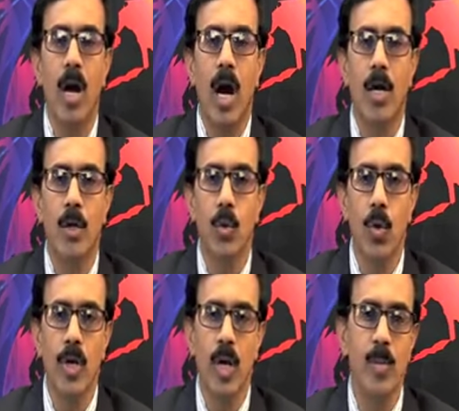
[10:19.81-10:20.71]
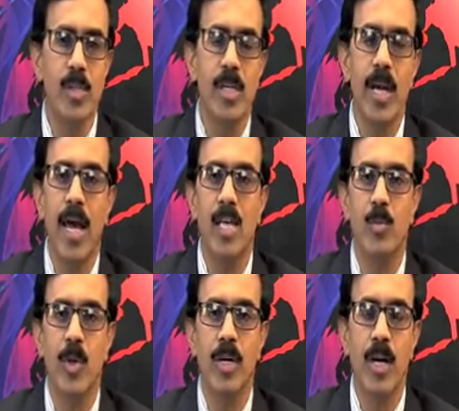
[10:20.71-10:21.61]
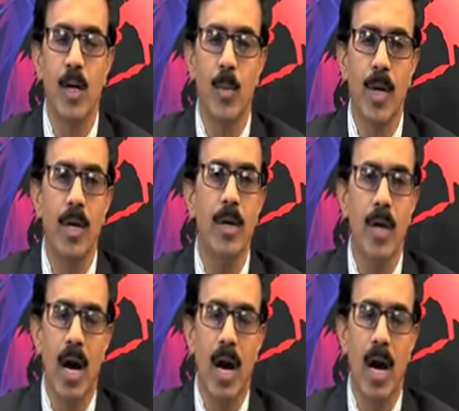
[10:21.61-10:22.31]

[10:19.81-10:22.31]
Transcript: and no chemistry has been determined,